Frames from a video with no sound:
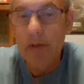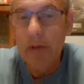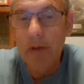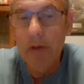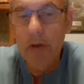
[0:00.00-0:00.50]
this
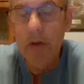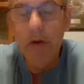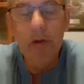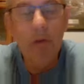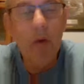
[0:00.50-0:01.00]
as
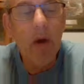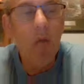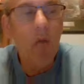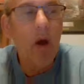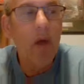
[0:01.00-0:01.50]
fair? Why
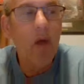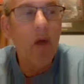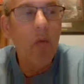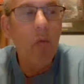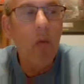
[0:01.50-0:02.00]

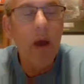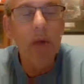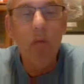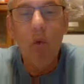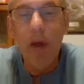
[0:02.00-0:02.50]

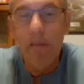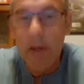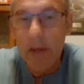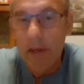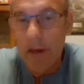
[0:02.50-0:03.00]

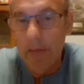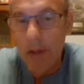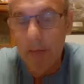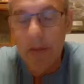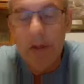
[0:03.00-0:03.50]
me and not
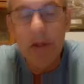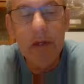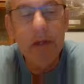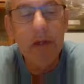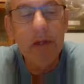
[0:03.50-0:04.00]
them?
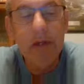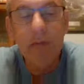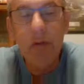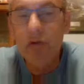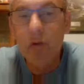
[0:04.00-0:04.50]
He
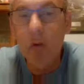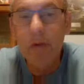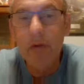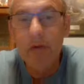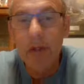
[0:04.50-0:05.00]
experienced
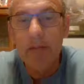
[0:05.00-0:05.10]
all of those